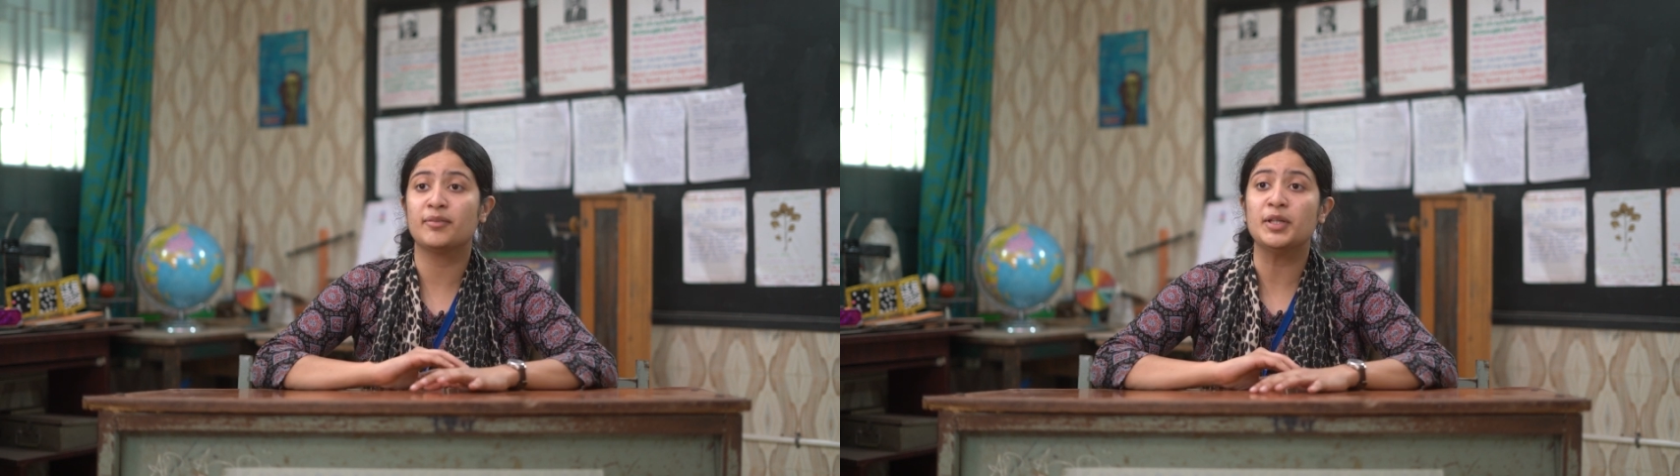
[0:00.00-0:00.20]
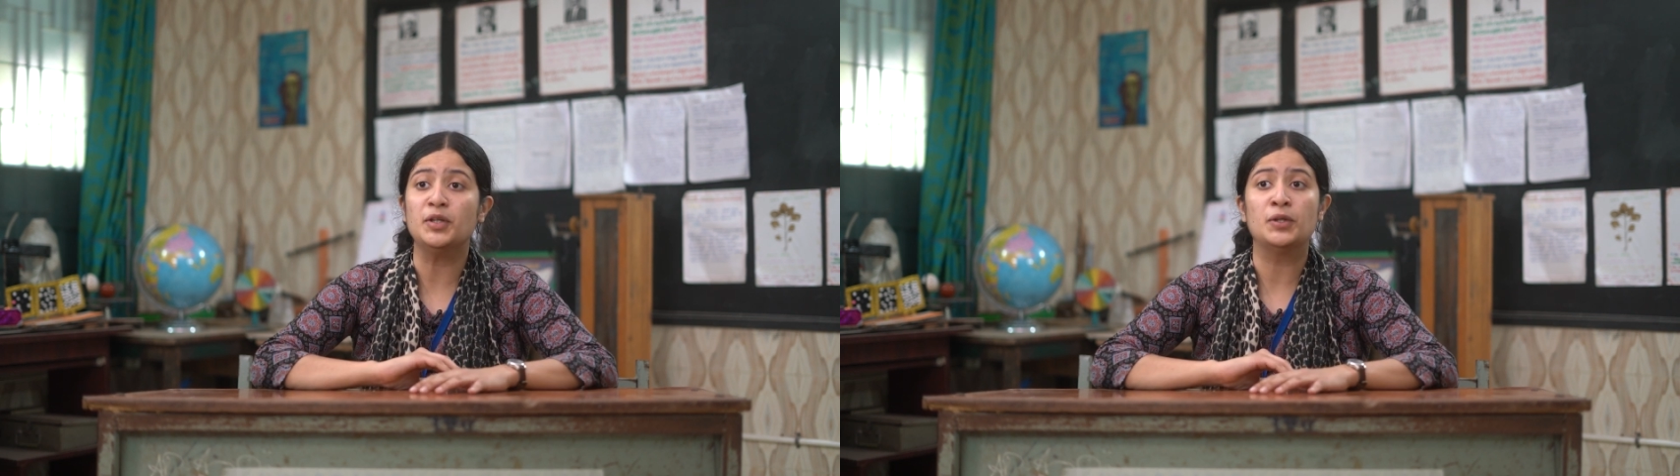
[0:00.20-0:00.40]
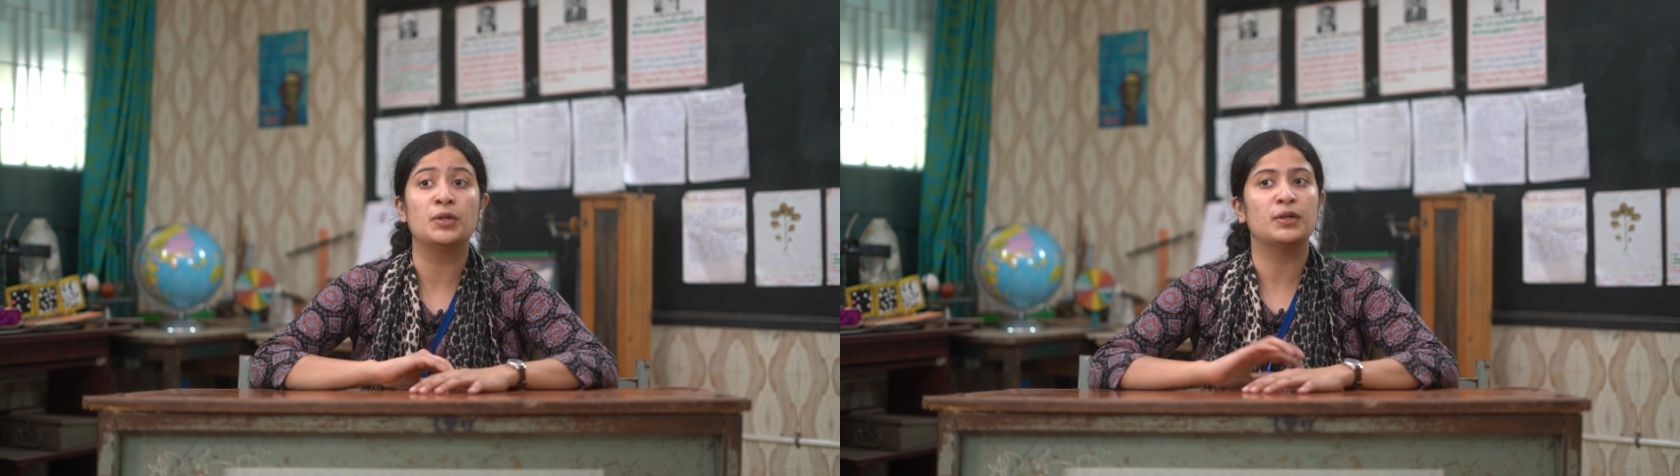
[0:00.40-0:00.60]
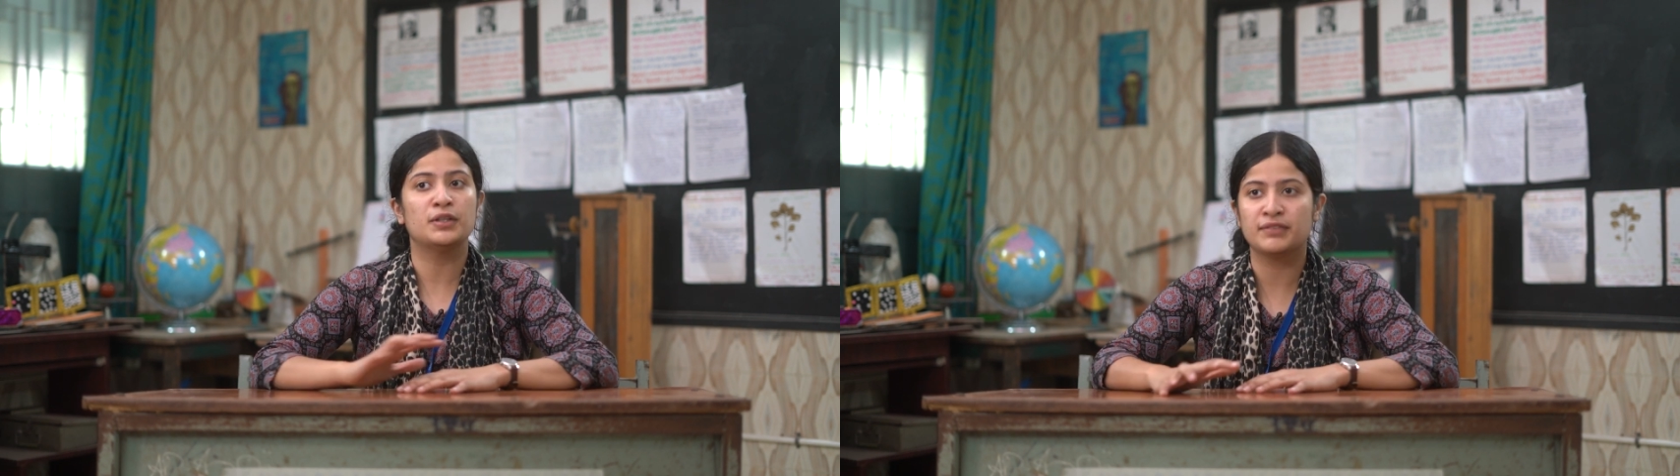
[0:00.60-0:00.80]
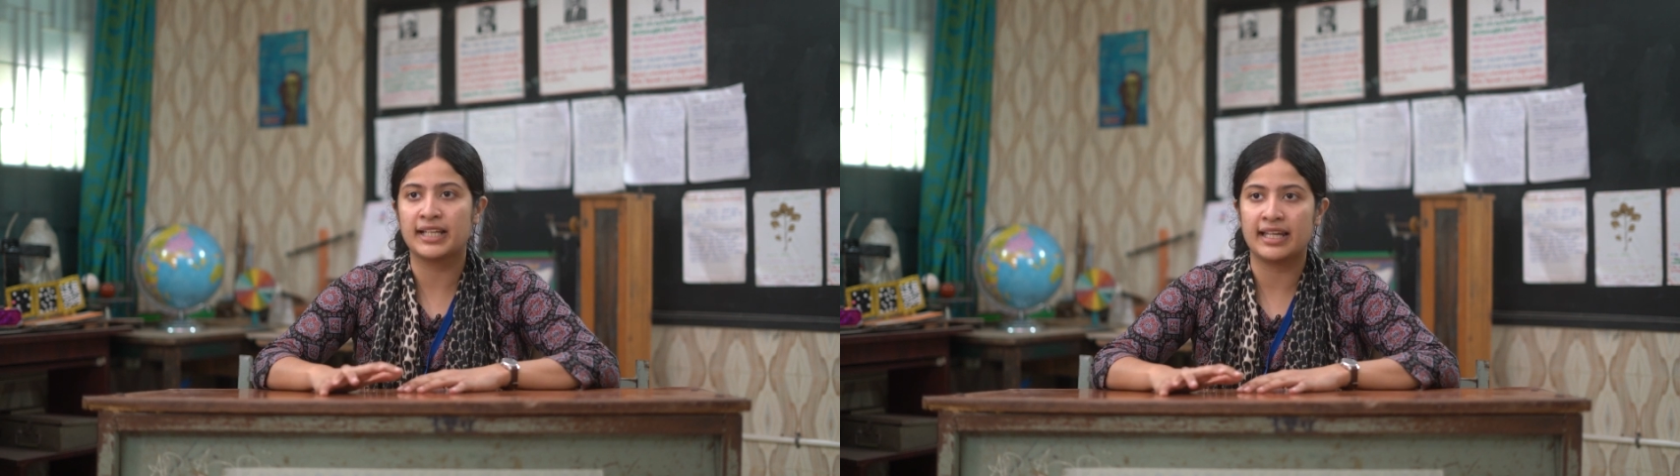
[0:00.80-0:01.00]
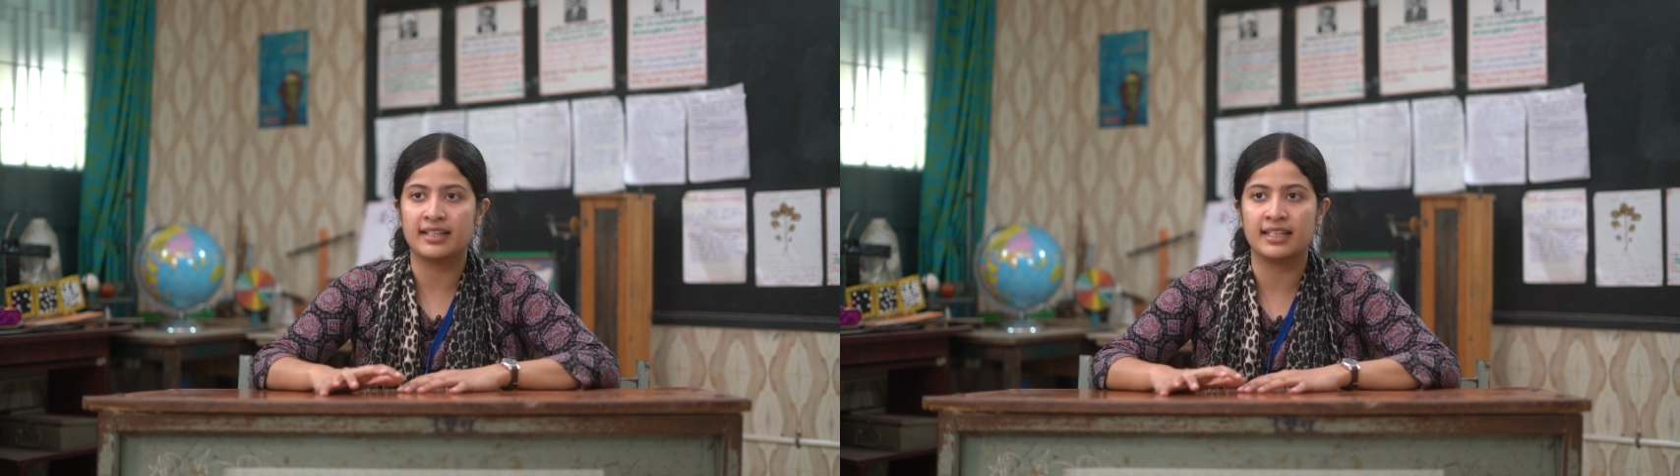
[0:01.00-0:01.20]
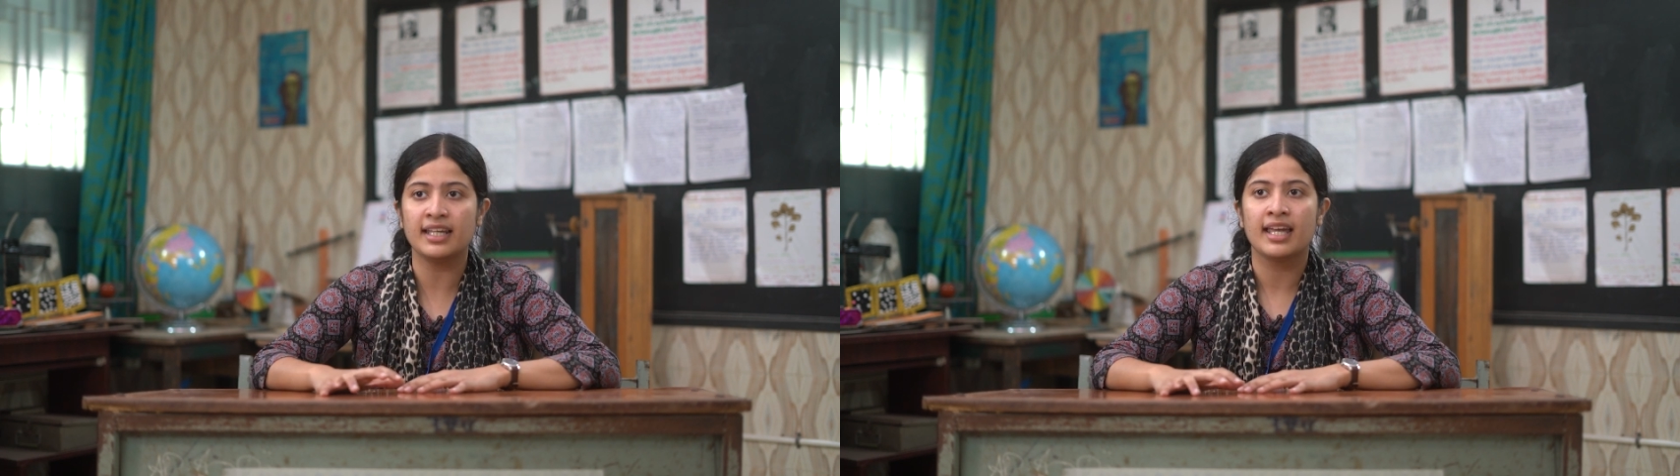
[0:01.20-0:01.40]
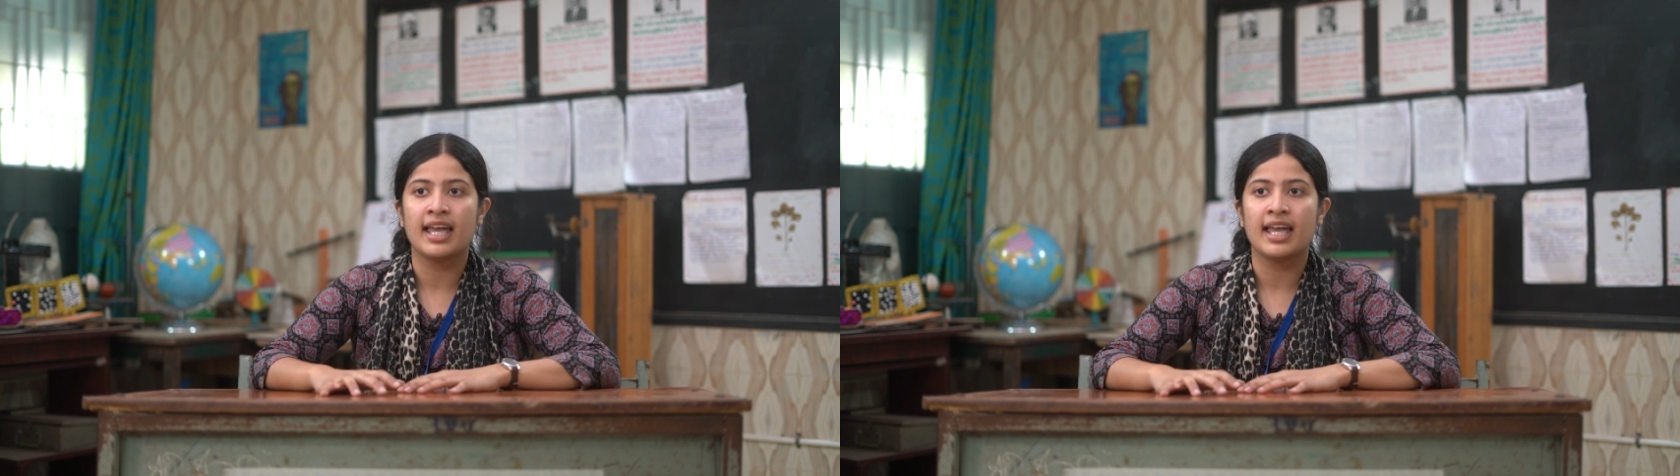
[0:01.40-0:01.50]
me a lot of clarity.